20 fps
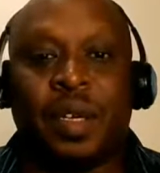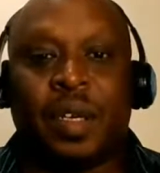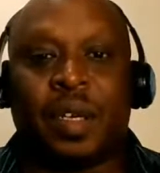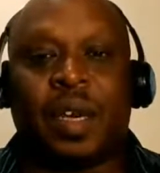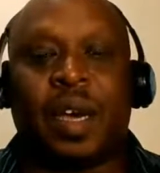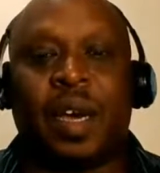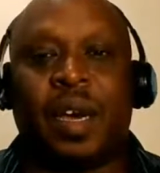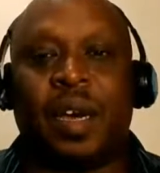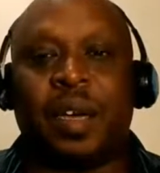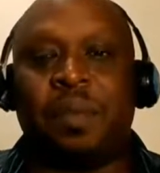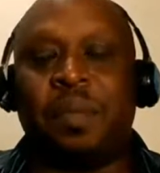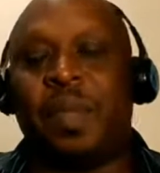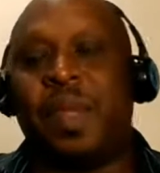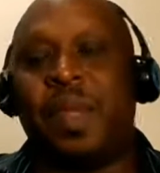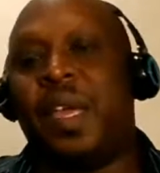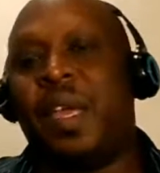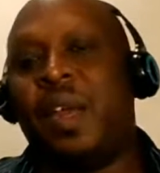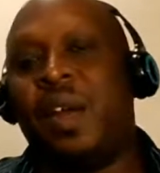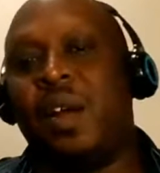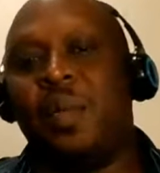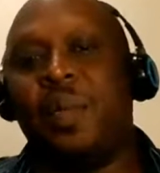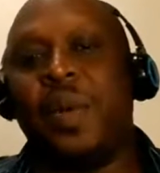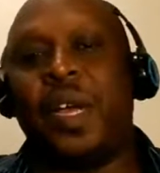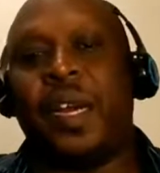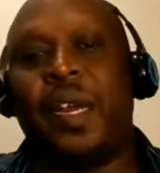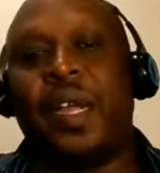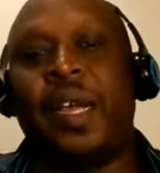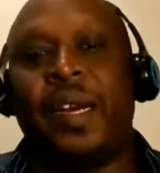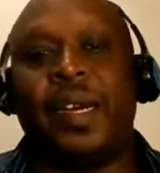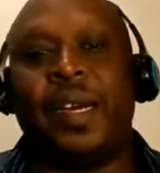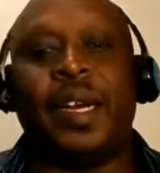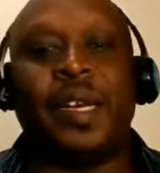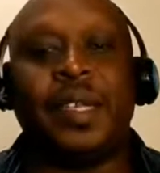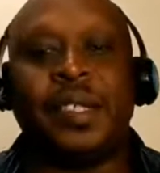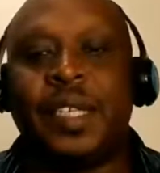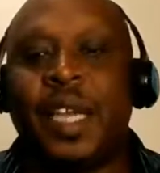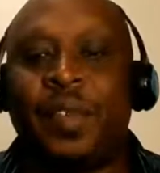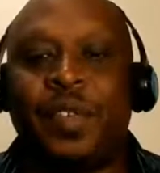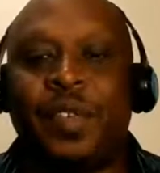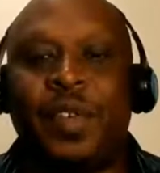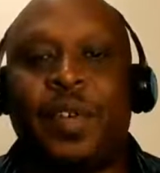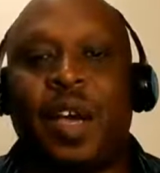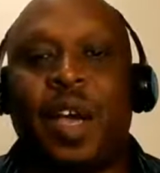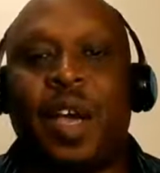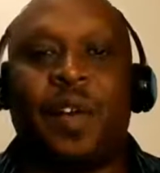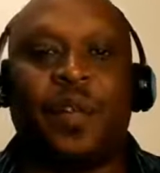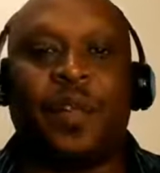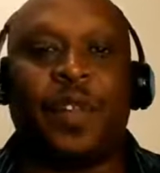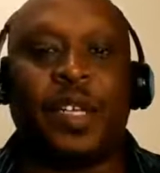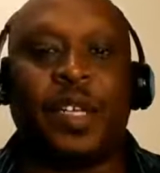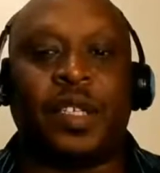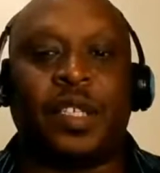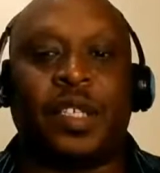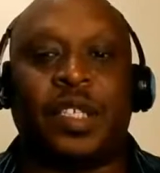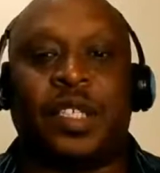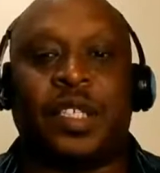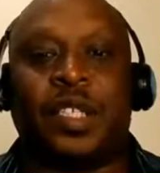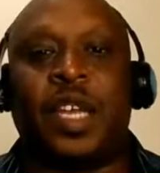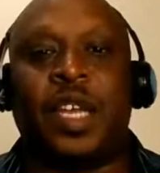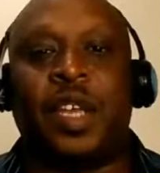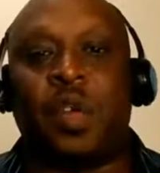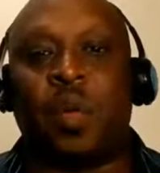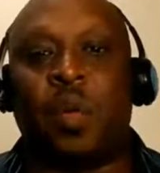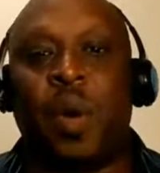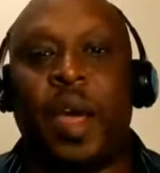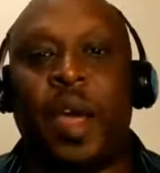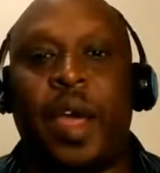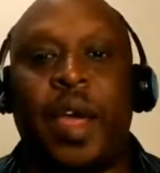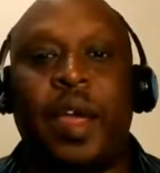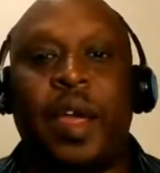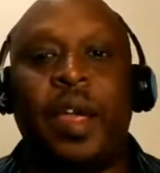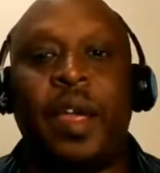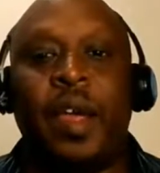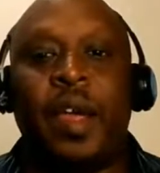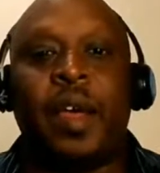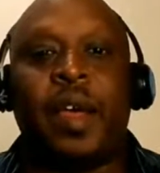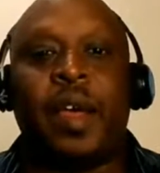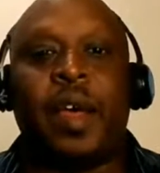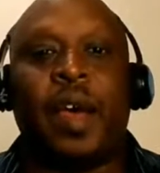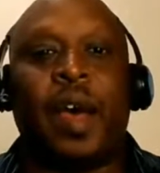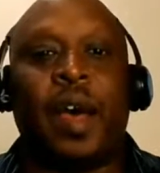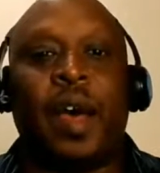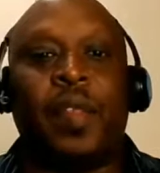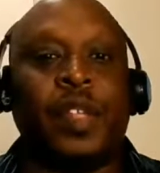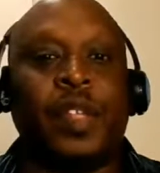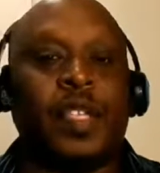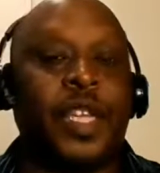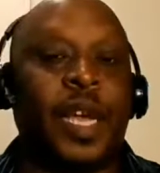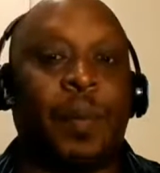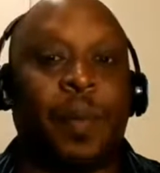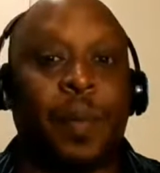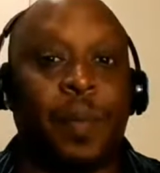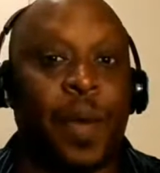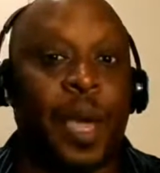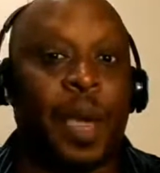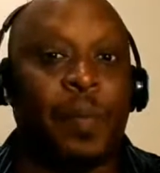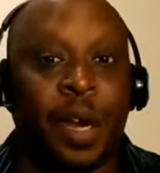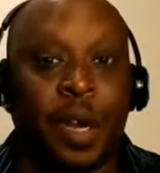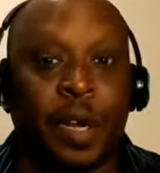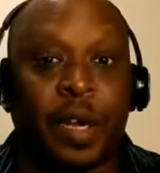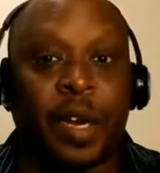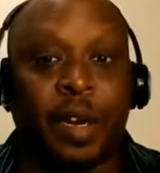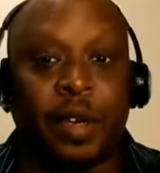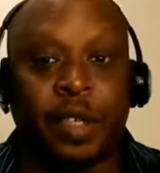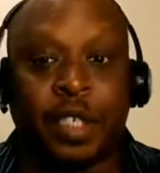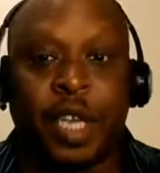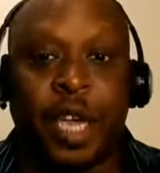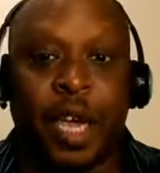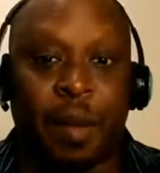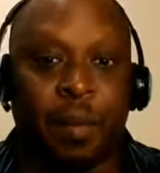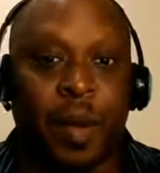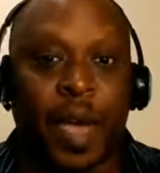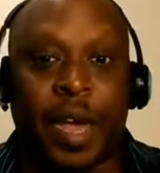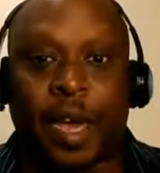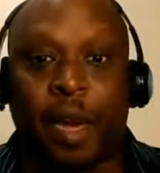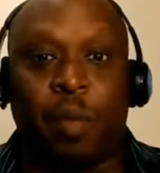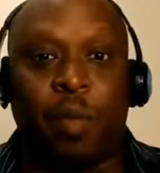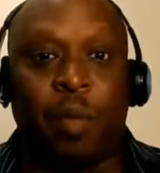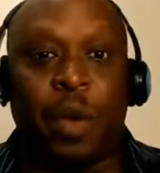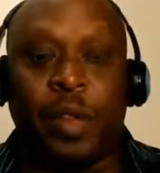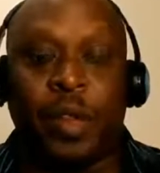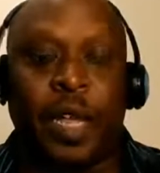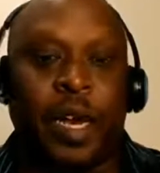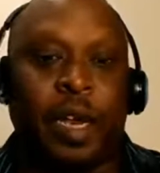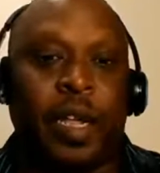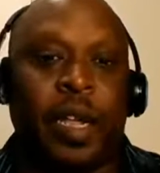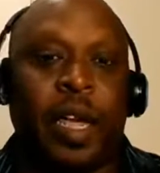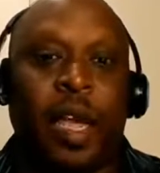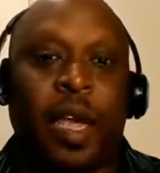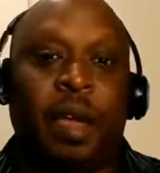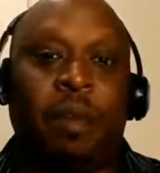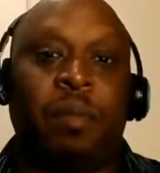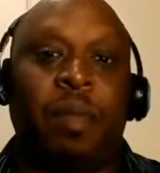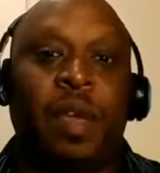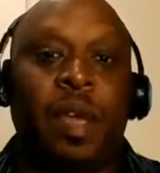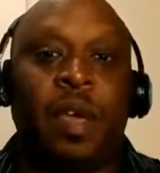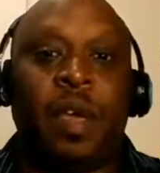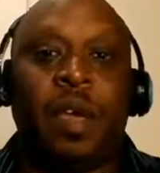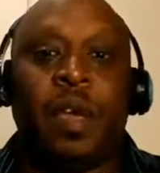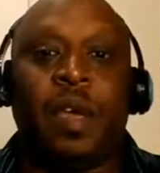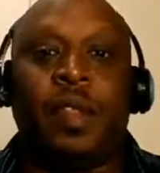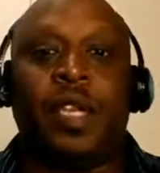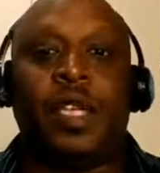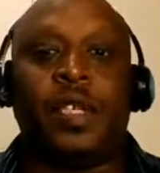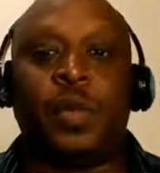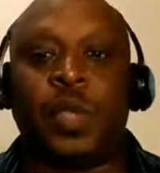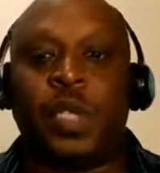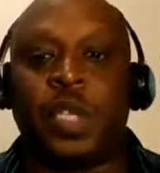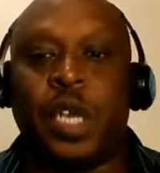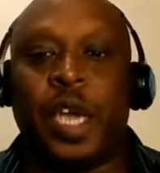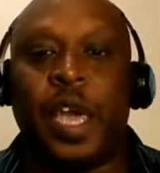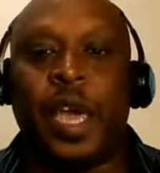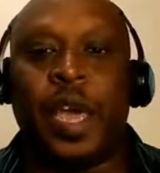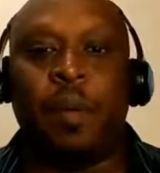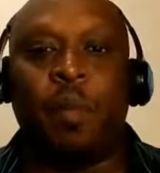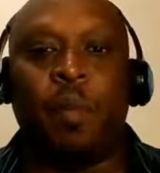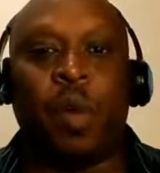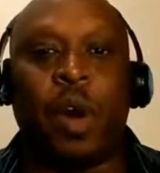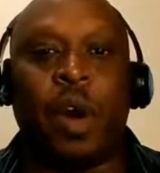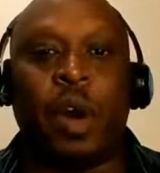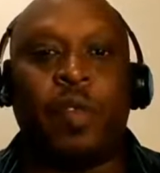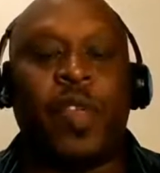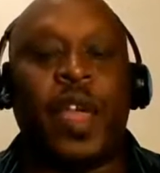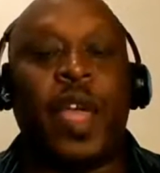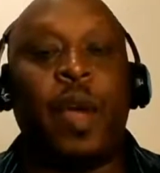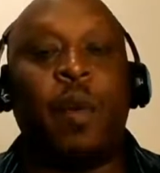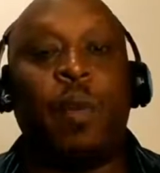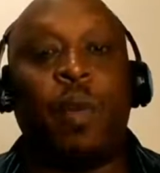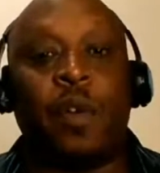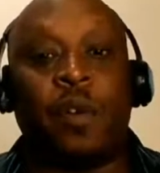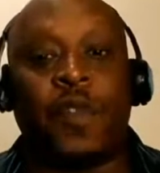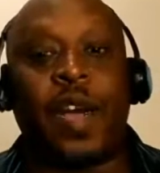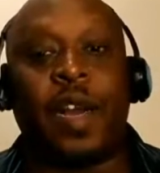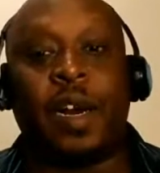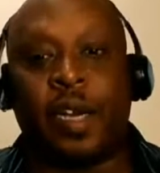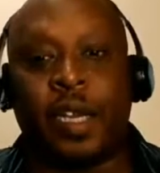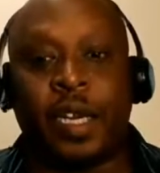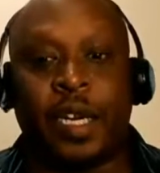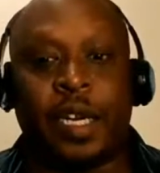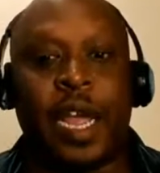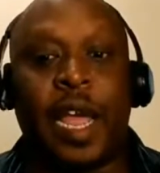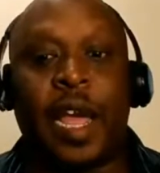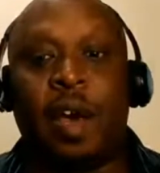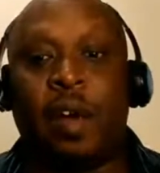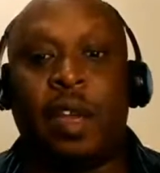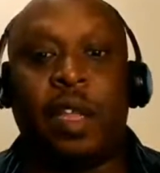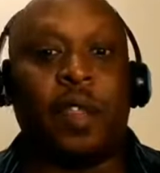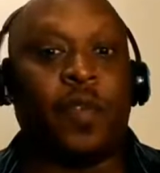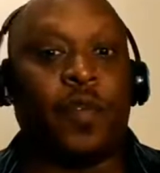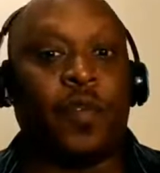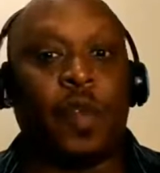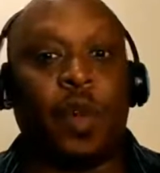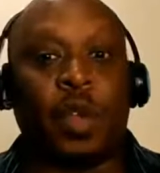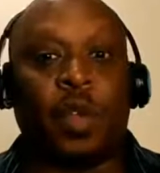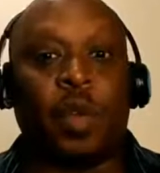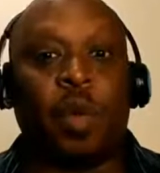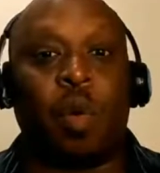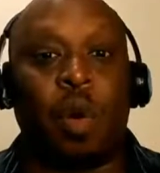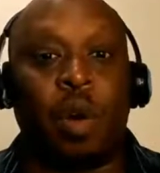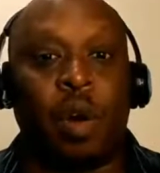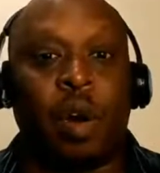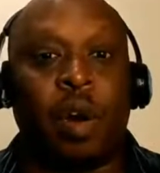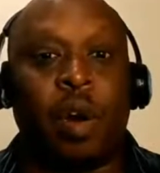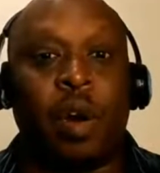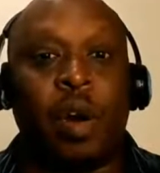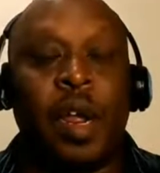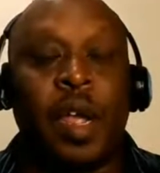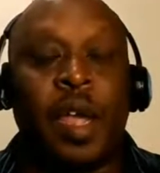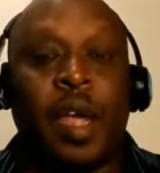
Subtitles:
But it does give you confidence to see the way the Tampa Bay Buccaneers came back and won that game. This was a game where they were finally down in the fourth quarter,